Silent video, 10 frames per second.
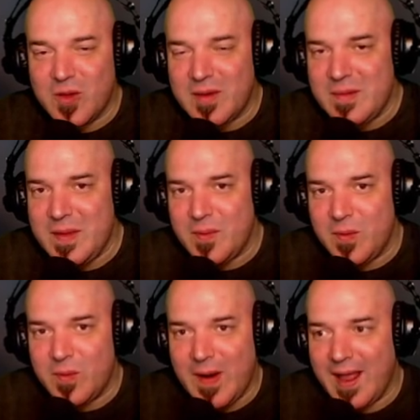so many
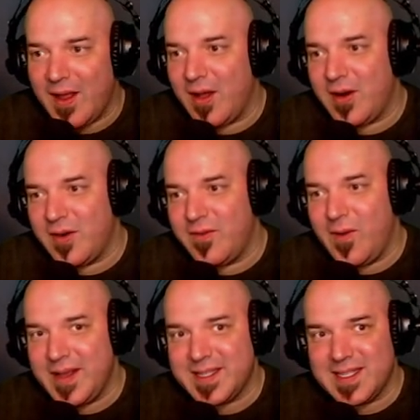people rag on her
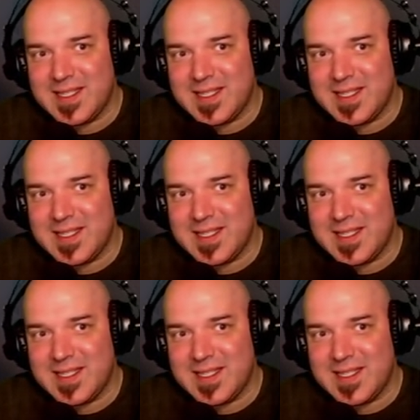voice.